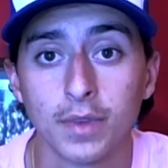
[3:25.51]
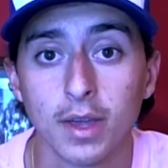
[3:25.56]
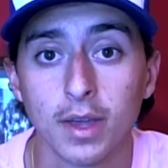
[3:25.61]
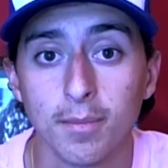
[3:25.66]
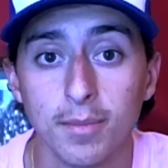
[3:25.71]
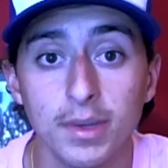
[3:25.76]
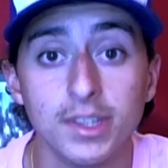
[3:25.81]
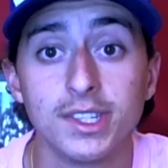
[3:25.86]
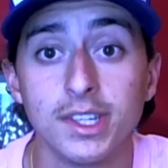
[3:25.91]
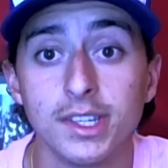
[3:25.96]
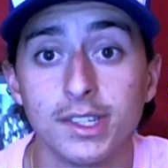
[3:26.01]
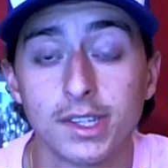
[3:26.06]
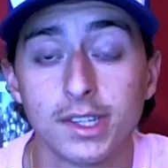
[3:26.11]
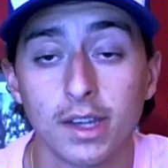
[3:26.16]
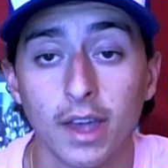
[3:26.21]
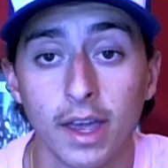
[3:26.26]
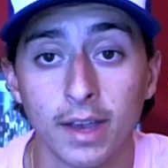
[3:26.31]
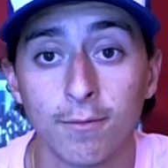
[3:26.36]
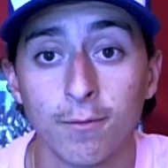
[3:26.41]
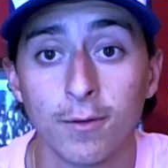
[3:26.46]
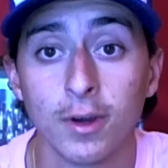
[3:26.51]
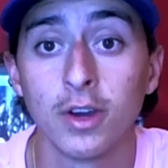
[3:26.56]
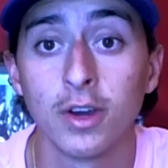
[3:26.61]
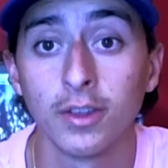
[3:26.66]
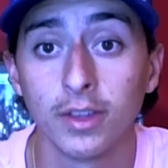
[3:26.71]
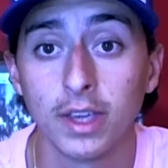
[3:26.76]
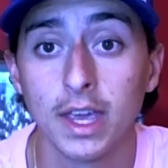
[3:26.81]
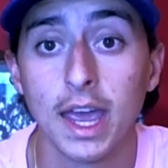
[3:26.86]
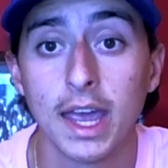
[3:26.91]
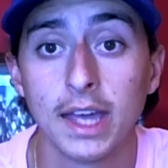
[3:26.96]
business, like
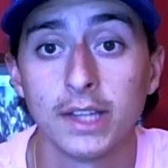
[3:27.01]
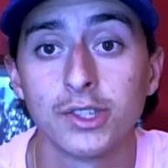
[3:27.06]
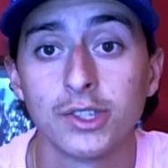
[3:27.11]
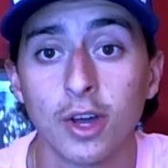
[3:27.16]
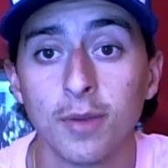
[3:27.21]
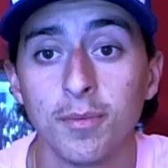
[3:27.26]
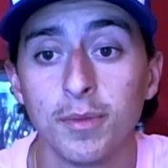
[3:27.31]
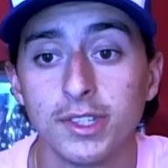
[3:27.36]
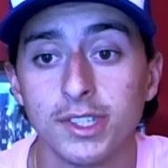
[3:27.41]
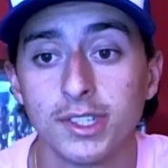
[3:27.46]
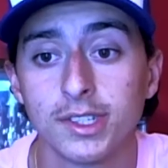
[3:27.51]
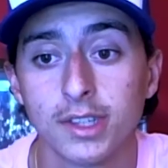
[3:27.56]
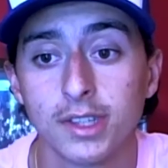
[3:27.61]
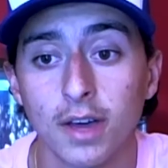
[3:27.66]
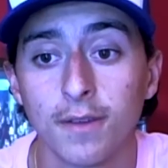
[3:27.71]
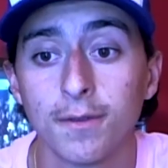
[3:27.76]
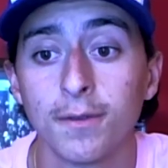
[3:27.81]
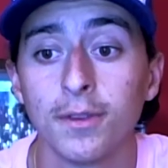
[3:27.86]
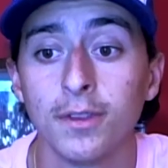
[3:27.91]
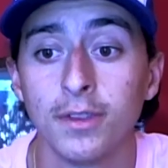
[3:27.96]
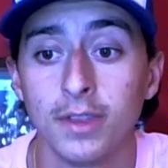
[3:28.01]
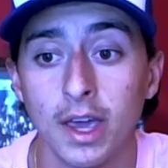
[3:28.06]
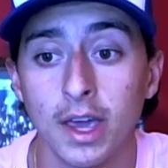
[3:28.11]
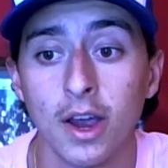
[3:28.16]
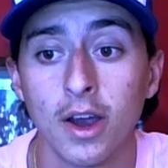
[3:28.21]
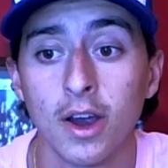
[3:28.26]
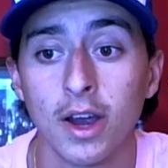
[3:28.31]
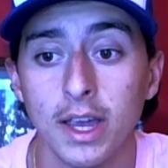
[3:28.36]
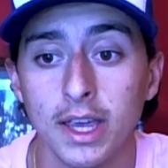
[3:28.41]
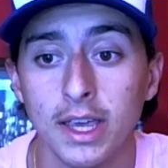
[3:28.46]
really hands-on business stuff,
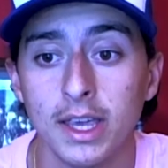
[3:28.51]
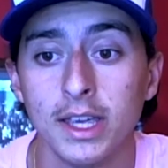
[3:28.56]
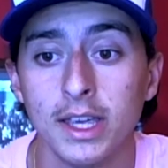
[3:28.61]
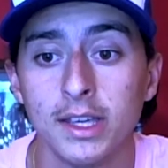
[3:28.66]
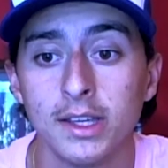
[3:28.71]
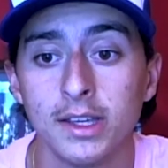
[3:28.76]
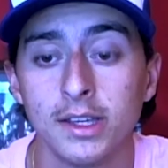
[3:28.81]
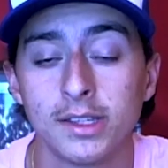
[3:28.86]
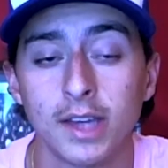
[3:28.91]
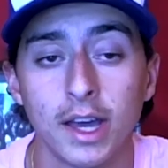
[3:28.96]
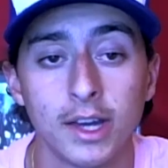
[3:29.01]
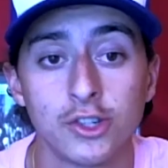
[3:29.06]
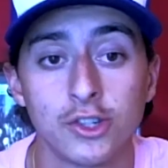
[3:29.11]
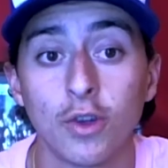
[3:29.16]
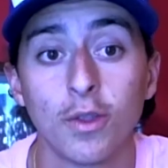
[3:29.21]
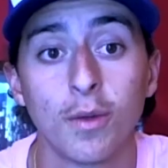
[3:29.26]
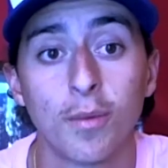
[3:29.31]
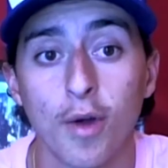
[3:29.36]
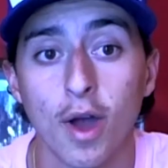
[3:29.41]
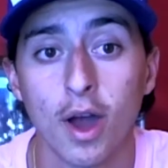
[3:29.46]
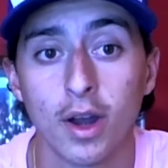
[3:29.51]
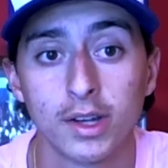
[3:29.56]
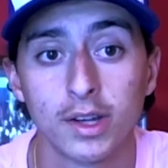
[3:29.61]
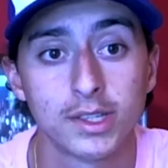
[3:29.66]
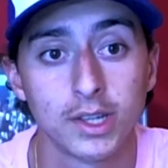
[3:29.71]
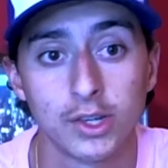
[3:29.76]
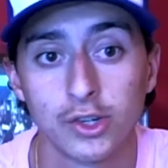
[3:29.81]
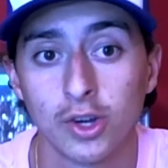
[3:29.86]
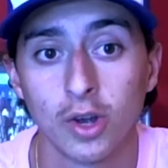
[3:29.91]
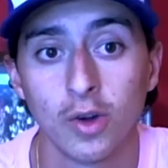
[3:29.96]
I show the products,
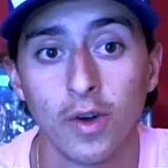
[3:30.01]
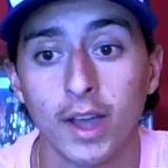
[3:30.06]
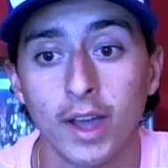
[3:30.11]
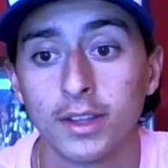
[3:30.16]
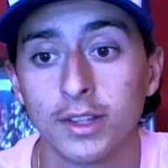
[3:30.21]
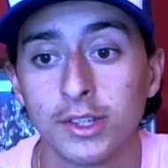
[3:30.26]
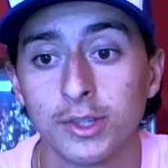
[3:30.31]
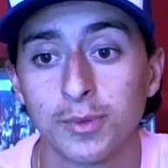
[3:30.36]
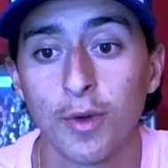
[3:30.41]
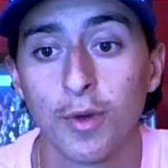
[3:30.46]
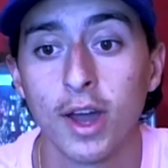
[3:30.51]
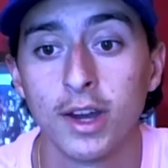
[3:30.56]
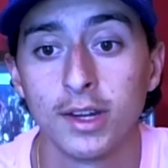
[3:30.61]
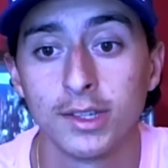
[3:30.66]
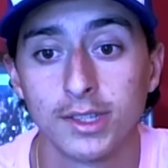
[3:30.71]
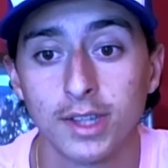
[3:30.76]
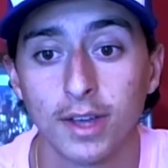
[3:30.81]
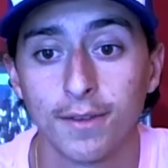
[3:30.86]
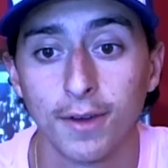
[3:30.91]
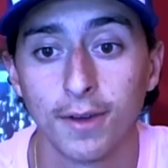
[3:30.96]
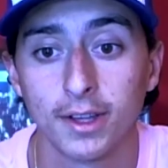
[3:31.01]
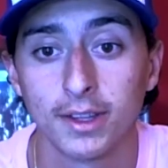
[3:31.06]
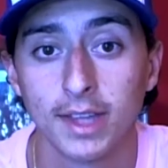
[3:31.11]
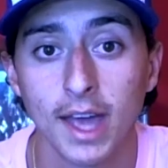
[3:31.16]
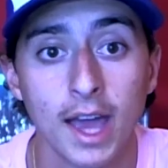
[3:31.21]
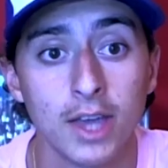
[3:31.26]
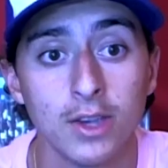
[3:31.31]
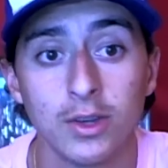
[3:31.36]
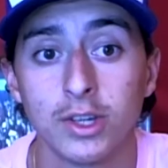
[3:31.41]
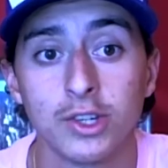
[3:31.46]
I show like the spread and stuff like
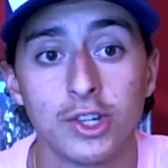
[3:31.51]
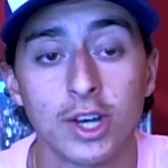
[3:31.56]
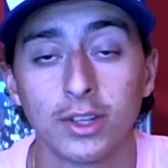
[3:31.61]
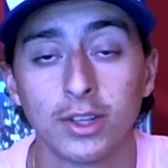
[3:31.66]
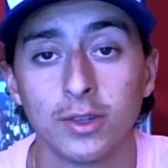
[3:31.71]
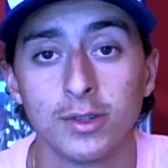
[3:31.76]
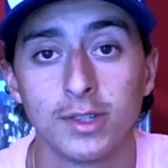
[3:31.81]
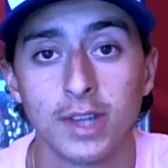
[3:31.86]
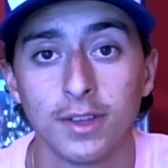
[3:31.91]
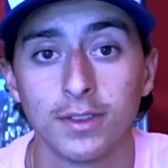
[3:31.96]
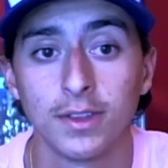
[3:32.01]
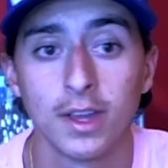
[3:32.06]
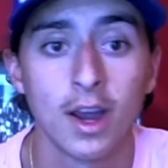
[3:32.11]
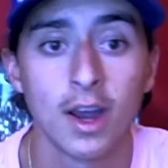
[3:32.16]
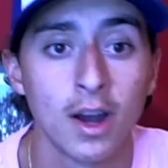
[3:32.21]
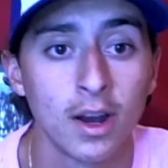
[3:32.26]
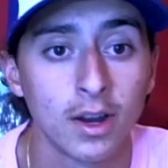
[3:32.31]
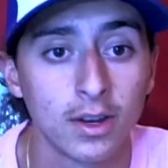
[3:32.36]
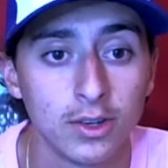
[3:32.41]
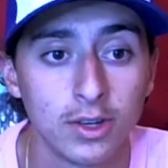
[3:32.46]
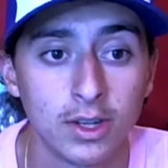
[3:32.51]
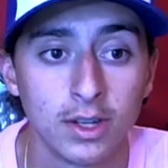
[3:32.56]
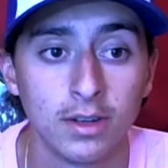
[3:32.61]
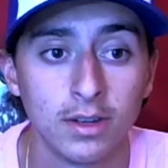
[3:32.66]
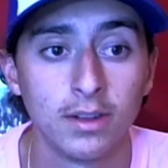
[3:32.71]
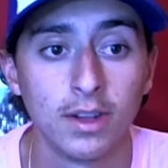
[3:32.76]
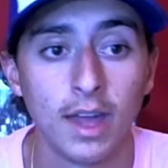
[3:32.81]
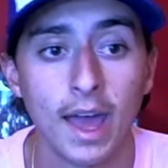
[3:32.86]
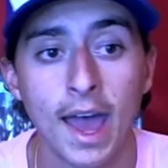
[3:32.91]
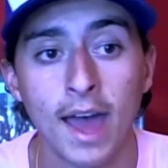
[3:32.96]
that. You can check those out there.
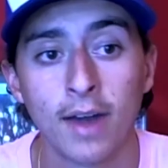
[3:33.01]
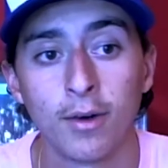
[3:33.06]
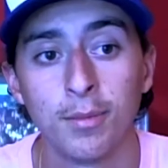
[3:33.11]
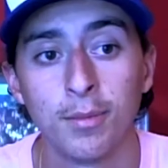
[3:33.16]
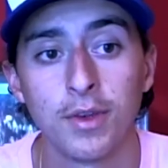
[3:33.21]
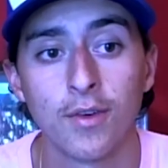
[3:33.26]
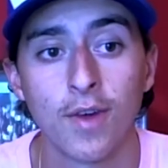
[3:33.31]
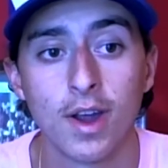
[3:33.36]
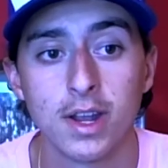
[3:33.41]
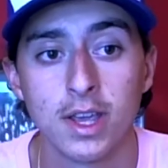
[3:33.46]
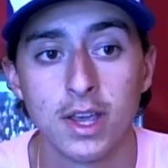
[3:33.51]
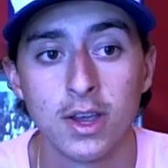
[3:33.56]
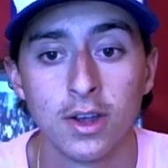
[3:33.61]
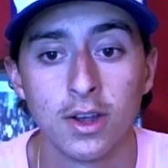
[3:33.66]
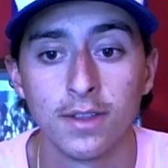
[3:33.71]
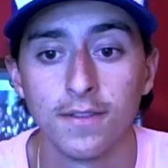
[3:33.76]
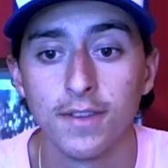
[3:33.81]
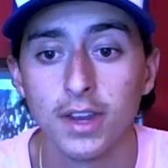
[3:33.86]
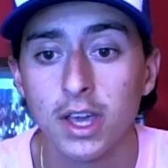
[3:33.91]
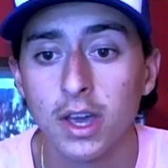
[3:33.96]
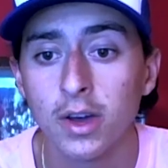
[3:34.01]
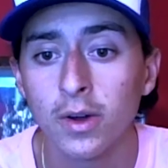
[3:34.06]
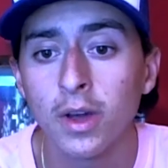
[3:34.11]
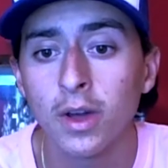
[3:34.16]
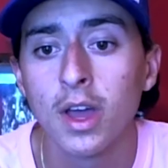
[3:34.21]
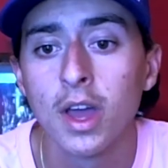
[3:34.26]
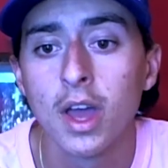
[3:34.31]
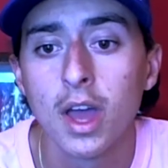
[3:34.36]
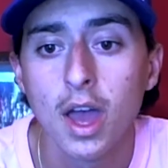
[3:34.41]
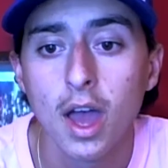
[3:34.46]
The ad will be right here in the video.
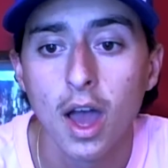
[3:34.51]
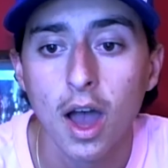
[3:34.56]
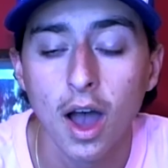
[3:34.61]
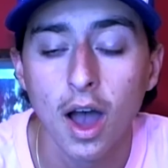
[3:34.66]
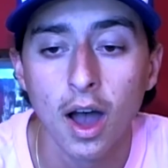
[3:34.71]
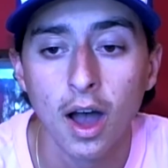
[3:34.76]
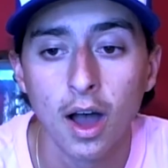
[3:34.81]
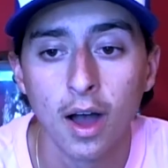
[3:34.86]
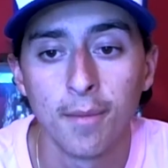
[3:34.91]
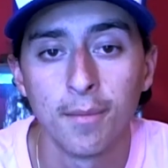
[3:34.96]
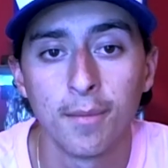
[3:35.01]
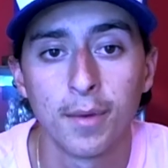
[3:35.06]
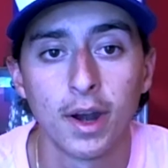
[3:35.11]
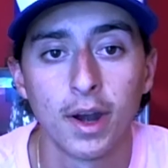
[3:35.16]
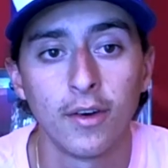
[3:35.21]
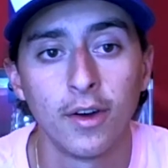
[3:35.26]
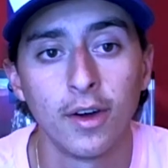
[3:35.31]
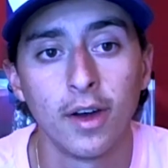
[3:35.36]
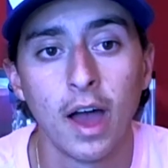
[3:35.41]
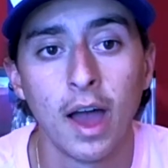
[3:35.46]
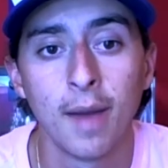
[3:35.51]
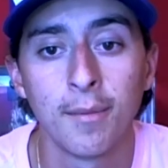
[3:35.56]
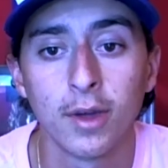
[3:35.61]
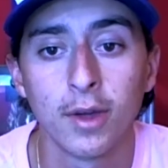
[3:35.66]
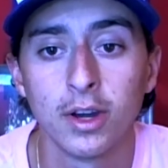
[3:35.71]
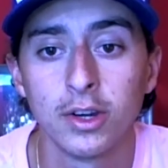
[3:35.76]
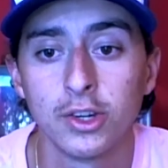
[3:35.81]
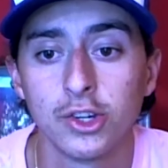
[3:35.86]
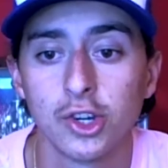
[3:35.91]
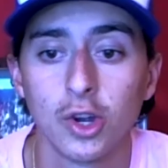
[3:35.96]
But I'm
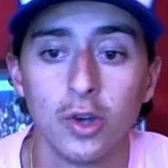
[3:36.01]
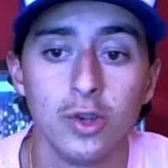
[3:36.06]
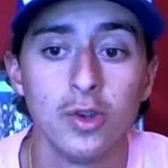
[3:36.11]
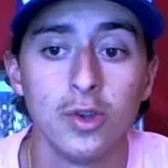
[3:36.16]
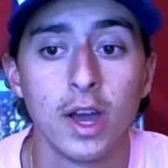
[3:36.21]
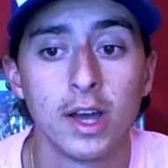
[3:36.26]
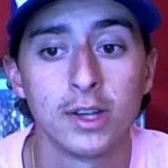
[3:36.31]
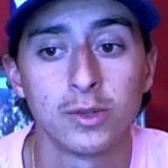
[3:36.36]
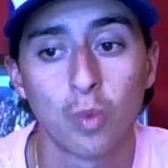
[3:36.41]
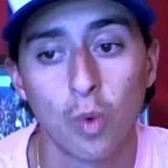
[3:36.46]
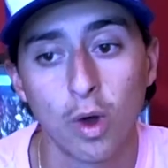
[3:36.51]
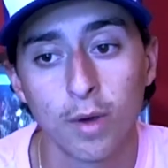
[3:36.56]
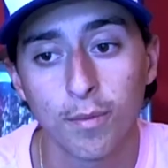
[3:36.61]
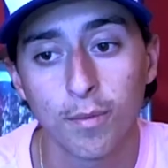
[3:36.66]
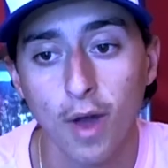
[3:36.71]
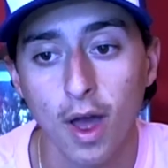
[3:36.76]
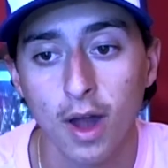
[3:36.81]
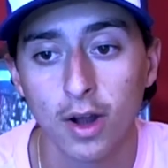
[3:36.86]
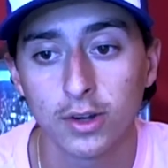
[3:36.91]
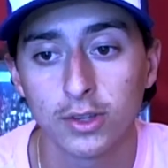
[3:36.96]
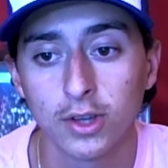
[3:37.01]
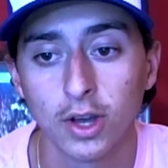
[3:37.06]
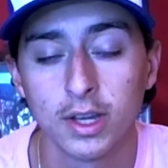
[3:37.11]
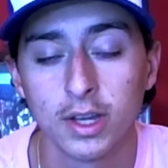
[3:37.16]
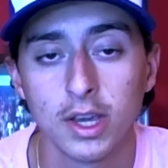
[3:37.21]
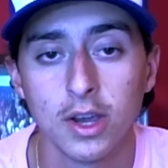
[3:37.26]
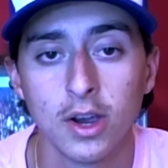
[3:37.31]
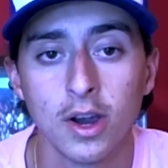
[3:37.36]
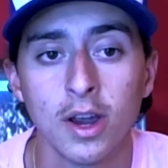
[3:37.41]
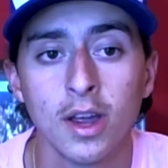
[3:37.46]
going to show you guys one product on
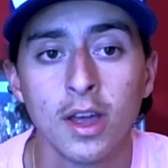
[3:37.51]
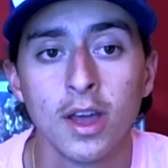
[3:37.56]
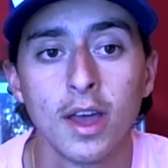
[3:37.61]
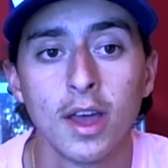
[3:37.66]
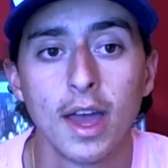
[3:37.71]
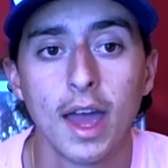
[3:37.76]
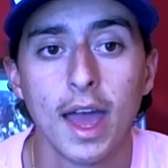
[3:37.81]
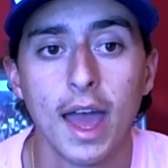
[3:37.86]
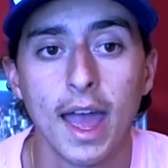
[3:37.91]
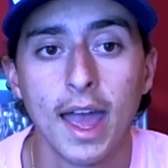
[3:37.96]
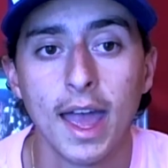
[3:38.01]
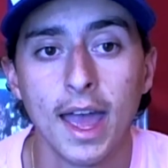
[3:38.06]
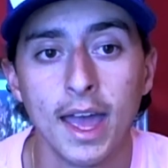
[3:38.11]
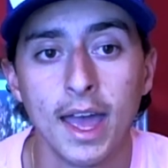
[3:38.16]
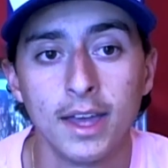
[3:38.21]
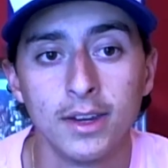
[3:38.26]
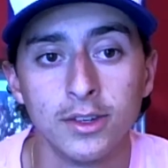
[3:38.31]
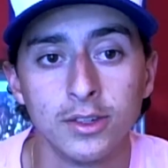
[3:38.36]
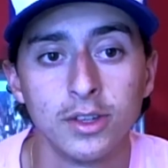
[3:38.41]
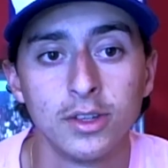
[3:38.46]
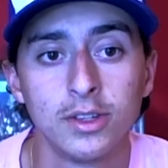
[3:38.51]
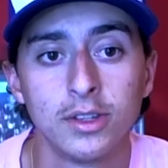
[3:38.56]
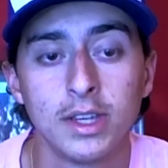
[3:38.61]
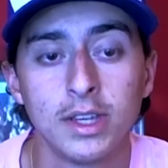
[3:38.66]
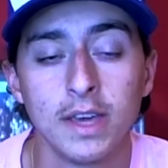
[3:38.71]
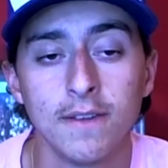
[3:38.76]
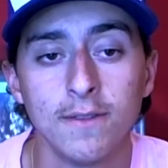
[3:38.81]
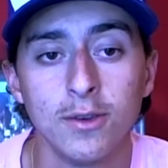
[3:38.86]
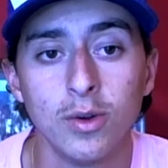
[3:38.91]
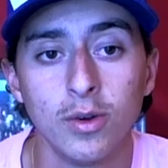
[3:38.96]
here and
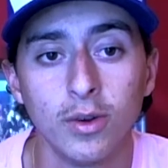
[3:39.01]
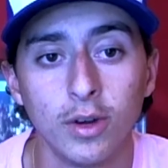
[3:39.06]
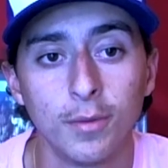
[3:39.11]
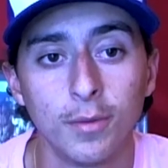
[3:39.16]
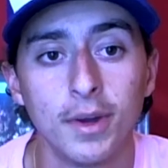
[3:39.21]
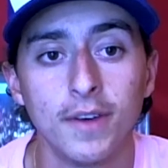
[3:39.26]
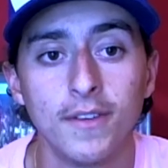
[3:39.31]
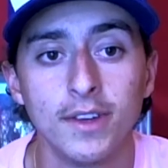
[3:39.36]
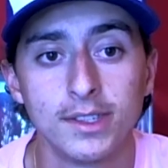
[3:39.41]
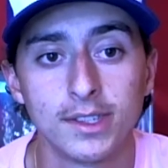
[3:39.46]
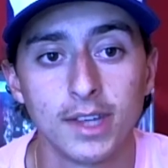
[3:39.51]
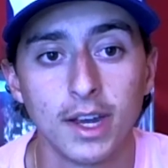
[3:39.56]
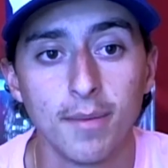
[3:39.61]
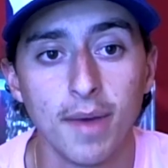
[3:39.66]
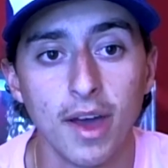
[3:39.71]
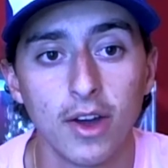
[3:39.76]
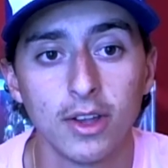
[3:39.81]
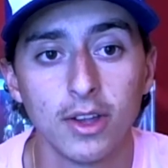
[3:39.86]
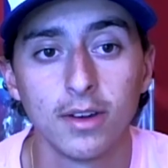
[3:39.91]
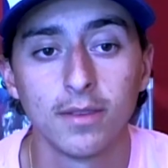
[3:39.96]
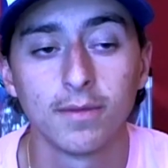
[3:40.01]
give you a little bit of insight about it.